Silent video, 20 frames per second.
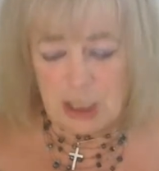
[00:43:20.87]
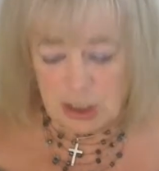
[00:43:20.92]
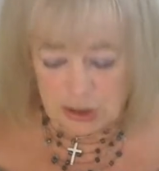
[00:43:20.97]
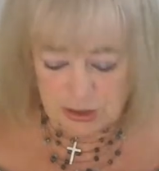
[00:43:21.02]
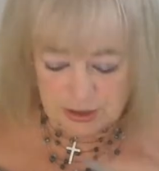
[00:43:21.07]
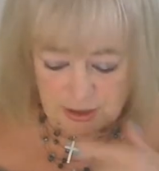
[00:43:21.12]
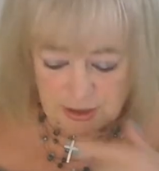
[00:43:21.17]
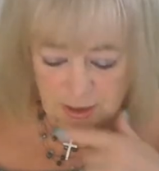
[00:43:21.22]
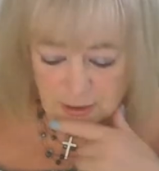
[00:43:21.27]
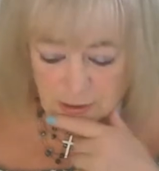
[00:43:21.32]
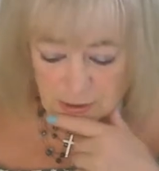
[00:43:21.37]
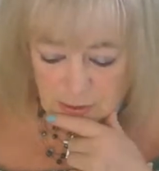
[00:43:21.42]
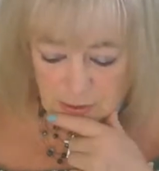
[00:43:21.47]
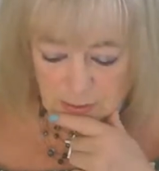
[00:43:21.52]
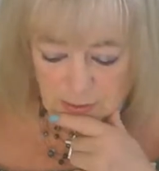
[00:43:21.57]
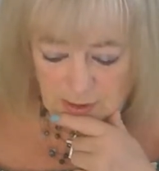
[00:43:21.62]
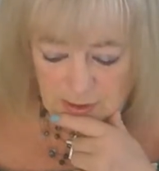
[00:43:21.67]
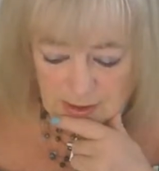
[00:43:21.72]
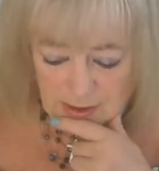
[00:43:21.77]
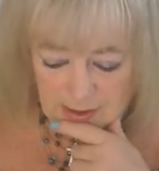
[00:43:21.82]

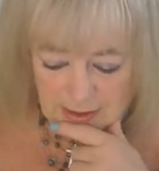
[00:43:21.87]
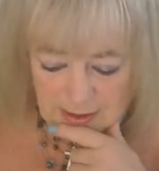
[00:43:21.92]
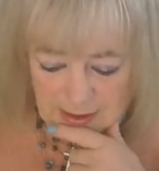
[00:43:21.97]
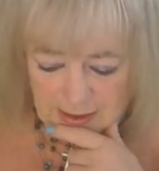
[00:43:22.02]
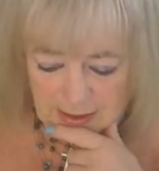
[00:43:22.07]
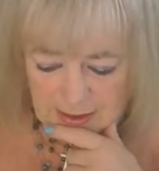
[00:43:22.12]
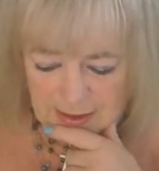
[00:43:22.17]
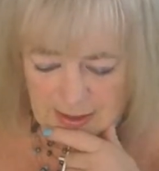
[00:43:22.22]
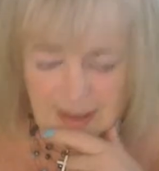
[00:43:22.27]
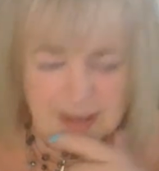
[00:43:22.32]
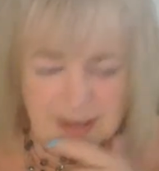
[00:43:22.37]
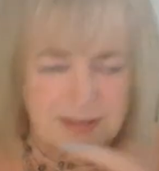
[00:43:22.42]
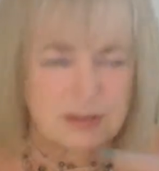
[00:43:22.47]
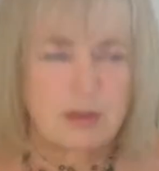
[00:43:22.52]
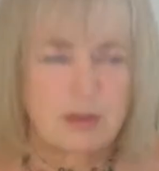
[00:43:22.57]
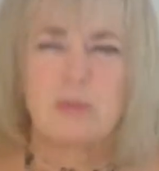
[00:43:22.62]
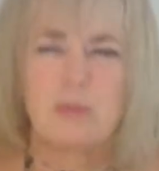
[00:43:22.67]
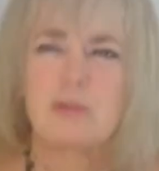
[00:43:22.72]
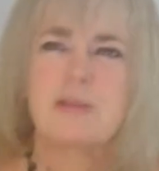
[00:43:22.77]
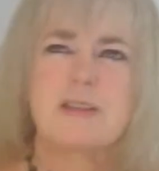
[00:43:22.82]
So I
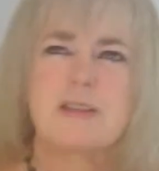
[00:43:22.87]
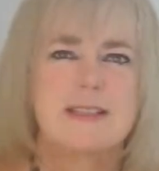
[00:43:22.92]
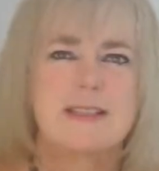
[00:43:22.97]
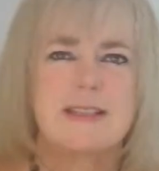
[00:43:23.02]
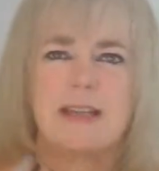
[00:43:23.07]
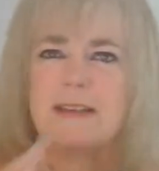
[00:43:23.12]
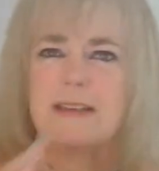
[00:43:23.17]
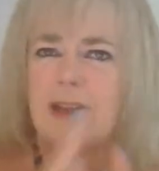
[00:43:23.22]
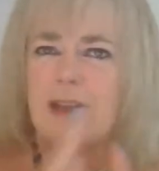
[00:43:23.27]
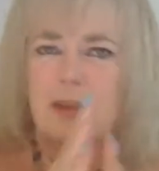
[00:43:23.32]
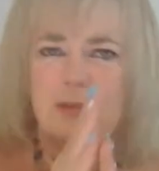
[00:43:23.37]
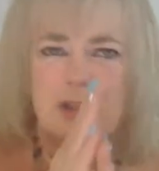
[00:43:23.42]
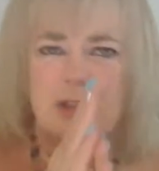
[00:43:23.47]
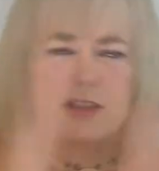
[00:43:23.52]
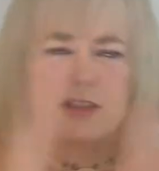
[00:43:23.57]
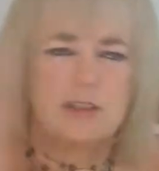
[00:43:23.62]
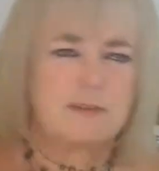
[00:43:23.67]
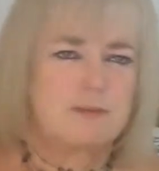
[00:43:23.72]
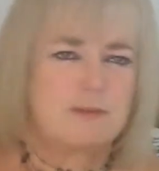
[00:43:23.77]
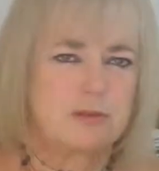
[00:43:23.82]
don't understand how they
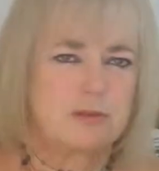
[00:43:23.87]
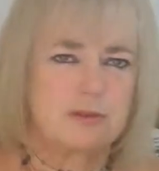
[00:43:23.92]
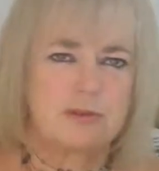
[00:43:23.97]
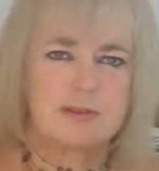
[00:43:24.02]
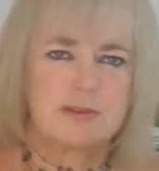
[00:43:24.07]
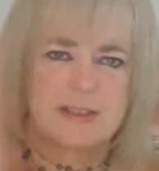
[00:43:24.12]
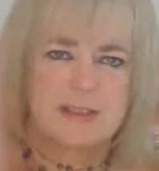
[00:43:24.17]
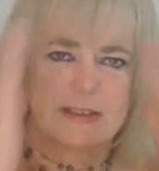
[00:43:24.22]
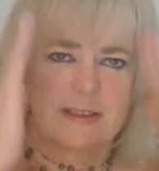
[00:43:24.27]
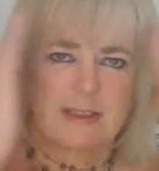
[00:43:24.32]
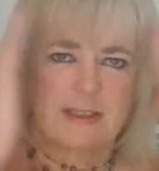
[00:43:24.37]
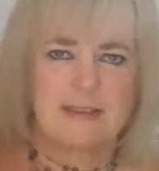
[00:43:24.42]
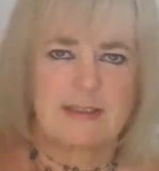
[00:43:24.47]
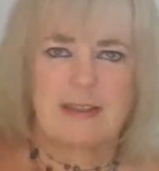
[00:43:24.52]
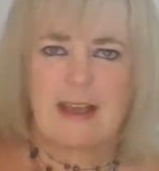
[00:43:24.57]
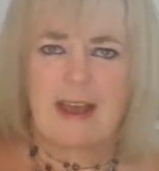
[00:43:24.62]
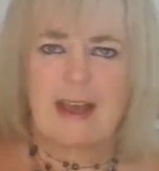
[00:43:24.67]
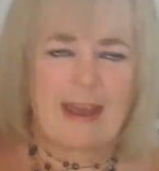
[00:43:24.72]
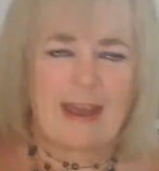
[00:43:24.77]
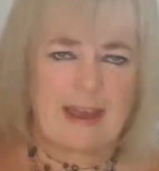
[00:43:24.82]
divorce in
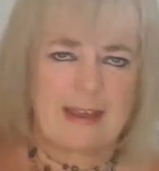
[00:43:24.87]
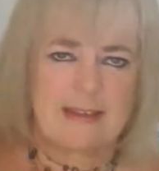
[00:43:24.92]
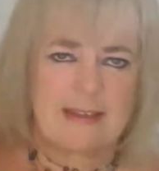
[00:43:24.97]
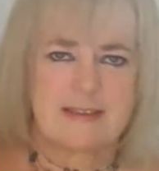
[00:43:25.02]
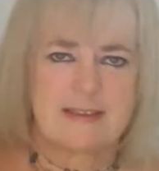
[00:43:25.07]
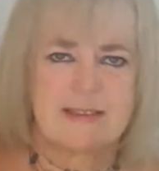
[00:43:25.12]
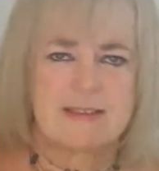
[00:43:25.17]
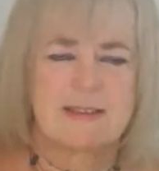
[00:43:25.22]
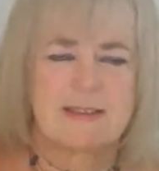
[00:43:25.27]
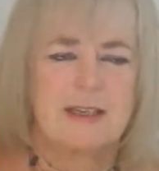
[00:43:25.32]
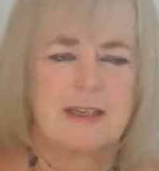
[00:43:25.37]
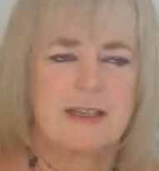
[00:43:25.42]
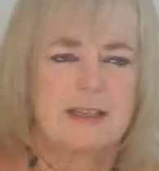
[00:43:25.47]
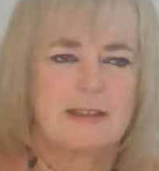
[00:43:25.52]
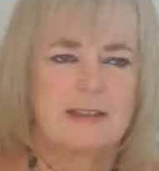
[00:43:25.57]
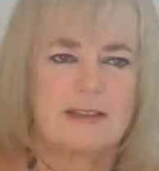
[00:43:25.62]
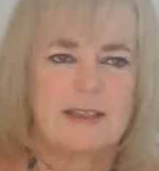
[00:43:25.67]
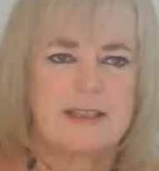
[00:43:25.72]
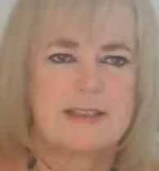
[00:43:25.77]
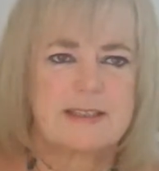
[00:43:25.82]
their heads
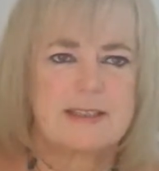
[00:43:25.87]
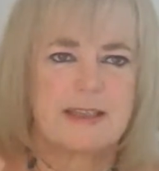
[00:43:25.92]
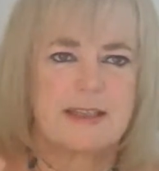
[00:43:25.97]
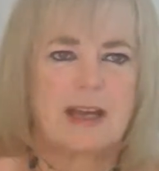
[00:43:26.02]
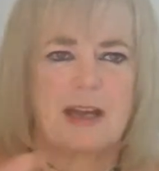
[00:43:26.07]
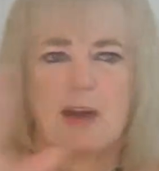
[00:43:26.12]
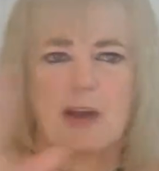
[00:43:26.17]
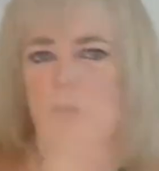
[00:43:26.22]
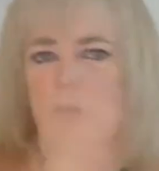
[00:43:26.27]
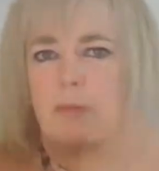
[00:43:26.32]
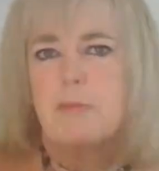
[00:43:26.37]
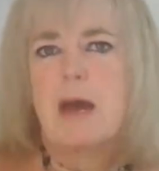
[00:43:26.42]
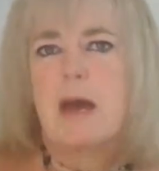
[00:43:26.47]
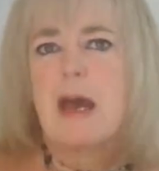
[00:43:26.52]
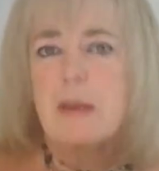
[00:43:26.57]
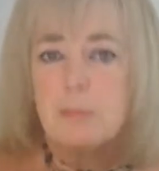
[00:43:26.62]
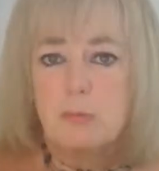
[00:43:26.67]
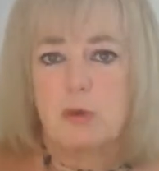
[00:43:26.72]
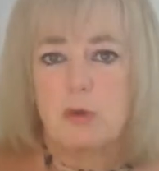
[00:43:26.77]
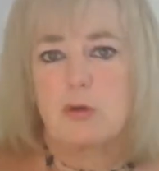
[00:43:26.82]
this, like, oh,
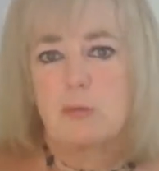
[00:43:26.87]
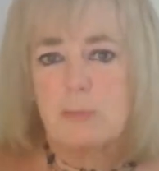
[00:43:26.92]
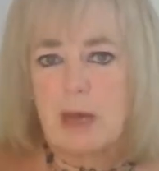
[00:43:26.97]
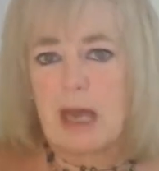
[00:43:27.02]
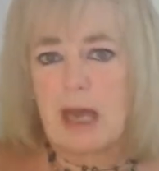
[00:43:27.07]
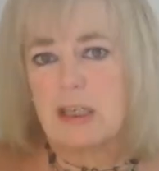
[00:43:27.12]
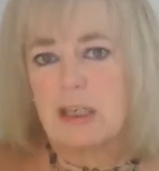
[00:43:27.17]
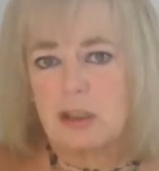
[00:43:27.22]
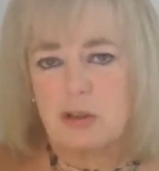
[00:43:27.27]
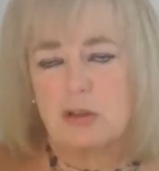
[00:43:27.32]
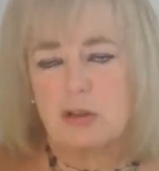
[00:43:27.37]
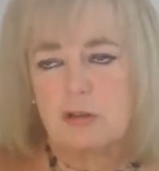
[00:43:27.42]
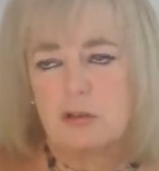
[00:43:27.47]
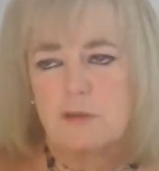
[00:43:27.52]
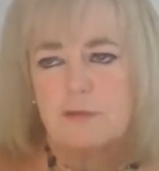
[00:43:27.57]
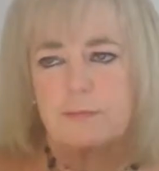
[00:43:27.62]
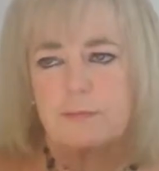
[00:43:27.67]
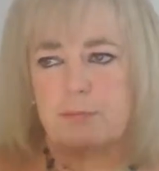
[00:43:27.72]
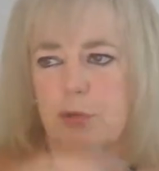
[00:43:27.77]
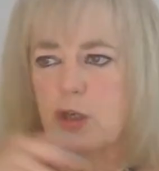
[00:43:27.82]
my mum, I
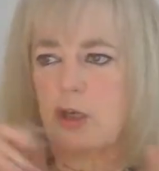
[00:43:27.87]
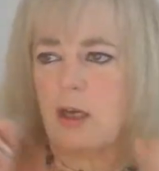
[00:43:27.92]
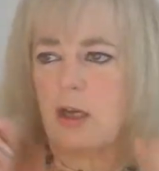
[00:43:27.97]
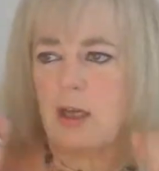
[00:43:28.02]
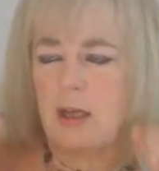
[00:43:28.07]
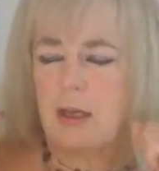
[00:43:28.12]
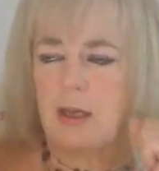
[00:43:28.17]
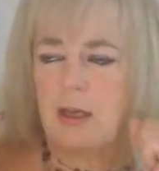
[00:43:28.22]
love, but